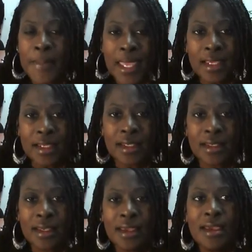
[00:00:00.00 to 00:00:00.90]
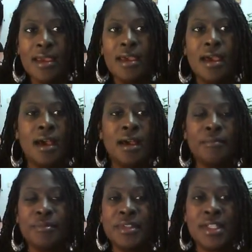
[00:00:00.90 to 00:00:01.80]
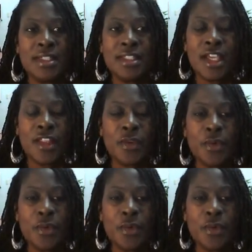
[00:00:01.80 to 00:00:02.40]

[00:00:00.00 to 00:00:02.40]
baking. Get together